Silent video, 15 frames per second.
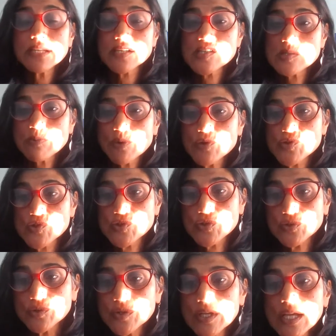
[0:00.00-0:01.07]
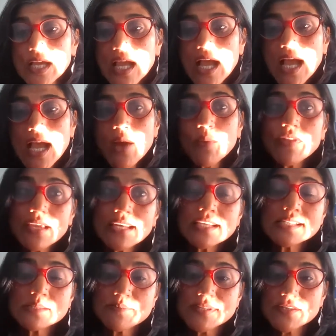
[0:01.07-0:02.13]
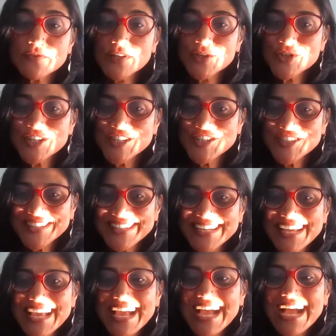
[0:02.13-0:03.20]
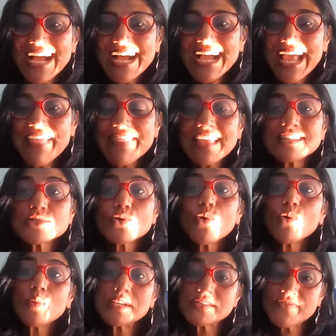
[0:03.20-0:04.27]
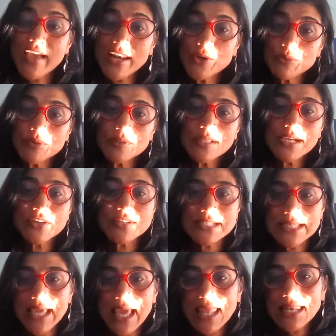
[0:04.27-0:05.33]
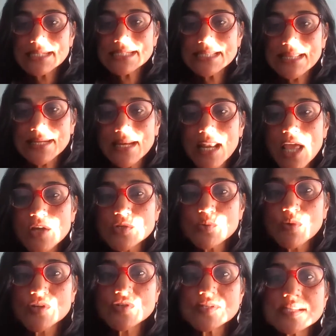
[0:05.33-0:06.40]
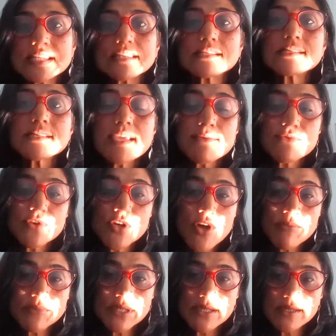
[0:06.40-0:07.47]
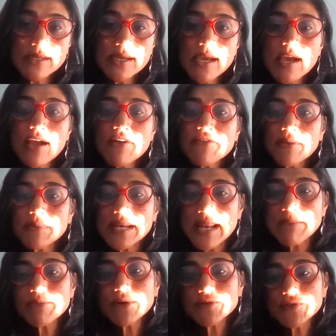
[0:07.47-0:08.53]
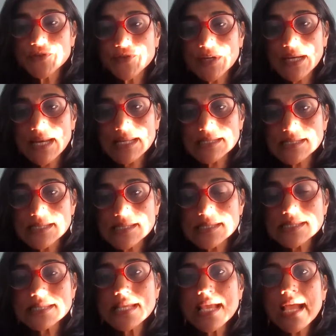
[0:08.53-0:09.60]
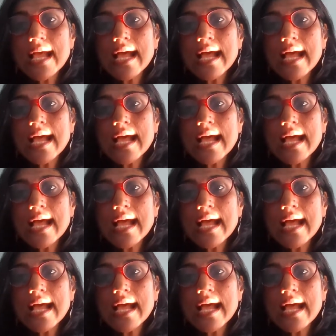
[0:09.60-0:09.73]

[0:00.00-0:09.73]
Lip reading: been exposed to within a specific tradition. And that is always valuable, a criticality that allows one to see the same phenomenon from a number of different lenses,